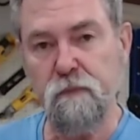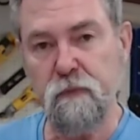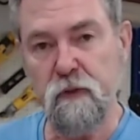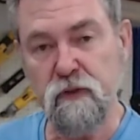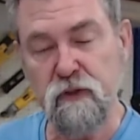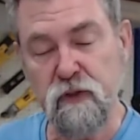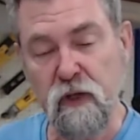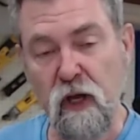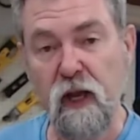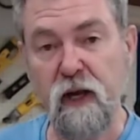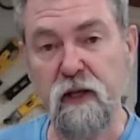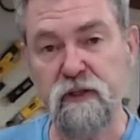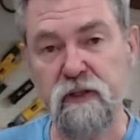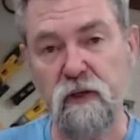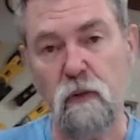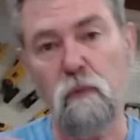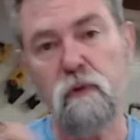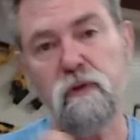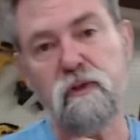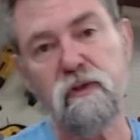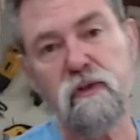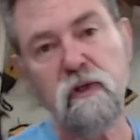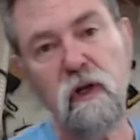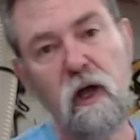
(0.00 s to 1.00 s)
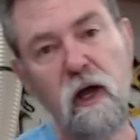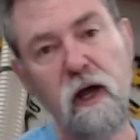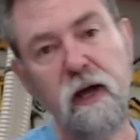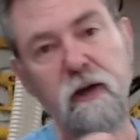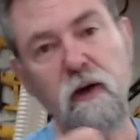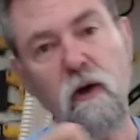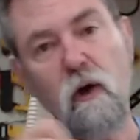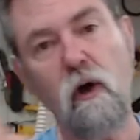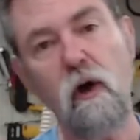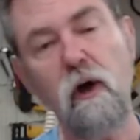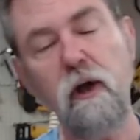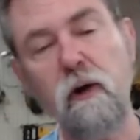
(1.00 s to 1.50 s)
silencer will
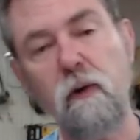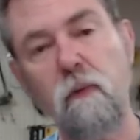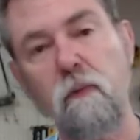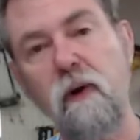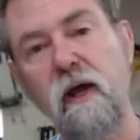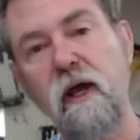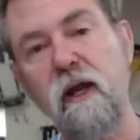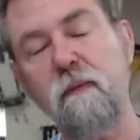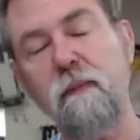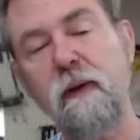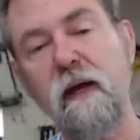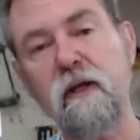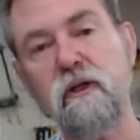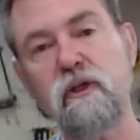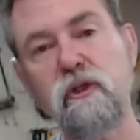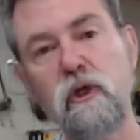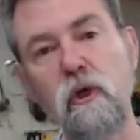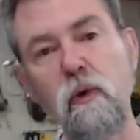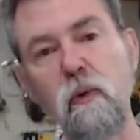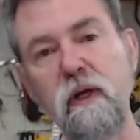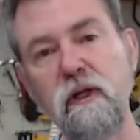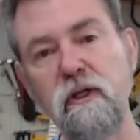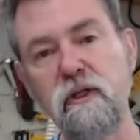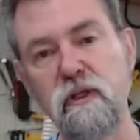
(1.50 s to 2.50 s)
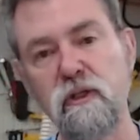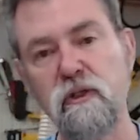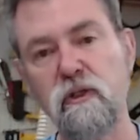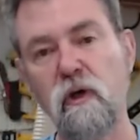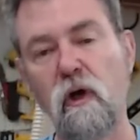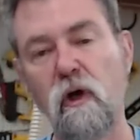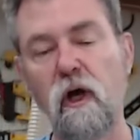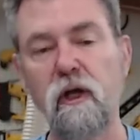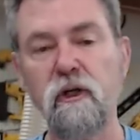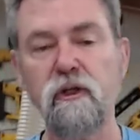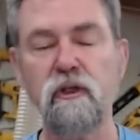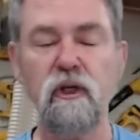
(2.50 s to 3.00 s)
slide on around about 2 inches
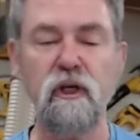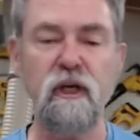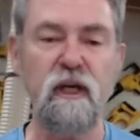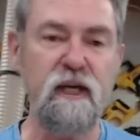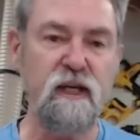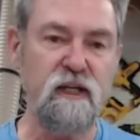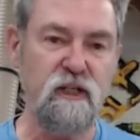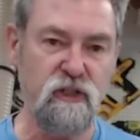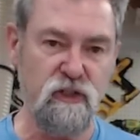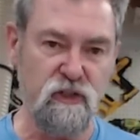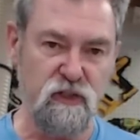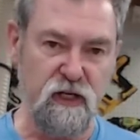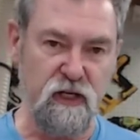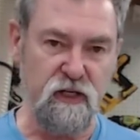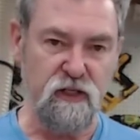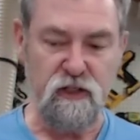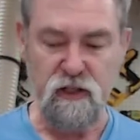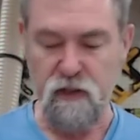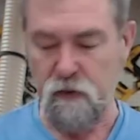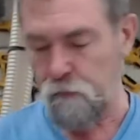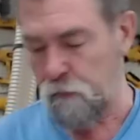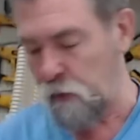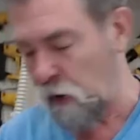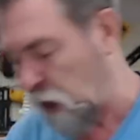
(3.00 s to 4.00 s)
onto each section of